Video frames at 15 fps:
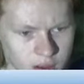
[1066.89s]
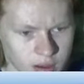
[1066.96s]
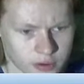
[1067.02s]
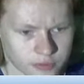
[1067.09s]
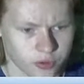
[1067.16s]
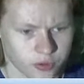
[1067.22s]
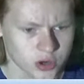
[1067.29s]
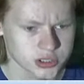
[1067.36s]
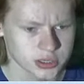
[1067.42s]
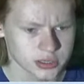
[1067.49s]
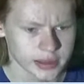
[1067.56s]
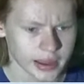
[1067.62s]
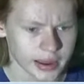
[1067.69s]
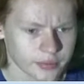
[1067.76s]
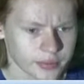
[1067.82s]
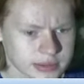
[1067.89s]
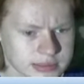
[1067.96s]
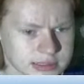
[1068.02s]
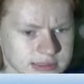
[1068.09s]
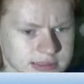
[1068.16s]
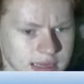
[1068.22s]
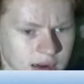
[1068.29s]
Fortunately, a
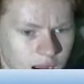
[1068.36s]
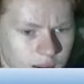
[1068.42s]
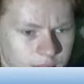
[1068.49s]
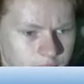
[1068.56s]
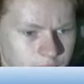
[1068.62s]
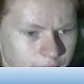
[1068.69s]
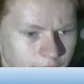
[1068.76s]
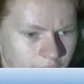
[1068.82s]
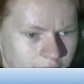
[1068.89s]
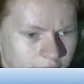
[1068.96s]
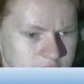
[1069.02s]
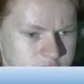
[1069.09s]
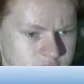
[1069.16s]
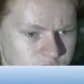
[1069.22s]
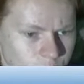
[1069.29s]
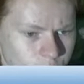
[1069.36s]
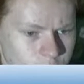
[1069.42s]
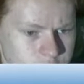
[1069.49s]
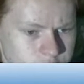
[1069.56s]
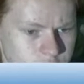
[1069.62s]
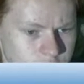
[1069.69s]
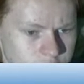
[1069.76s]
recent speedometer pass,
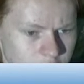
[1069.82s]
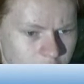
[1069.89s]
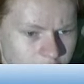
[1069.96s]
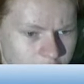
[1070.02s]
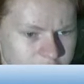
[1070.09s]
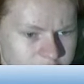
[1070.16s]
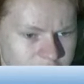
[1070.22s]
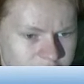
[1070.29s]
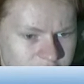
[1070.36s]
which could have given